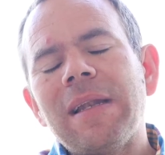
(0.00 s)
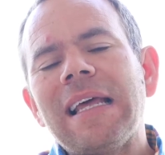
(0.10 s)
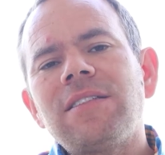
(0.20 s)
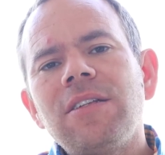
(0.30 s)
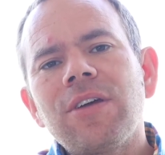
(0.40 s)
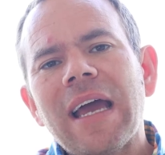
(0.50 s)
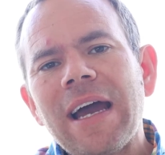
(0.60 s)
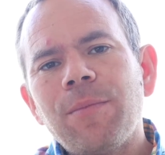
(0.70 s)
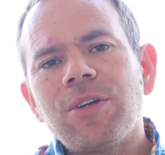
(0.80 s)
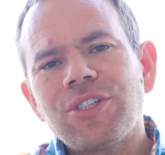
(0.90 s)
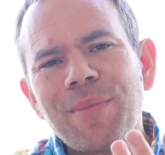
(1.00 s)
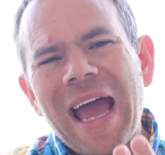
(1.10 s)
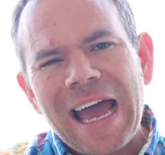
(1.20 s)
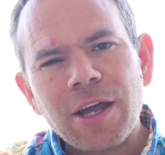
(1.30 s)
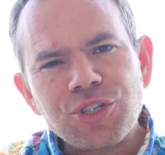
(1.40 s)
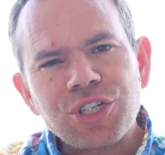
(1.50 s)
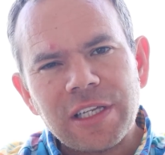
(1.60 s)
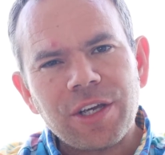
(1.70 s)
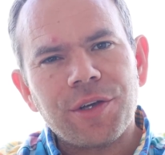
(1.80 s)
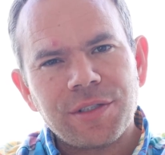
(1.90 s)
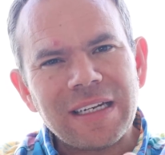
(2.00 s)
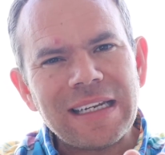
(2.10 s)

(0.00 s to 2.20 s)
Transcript: But let's look at how much I'm actually going to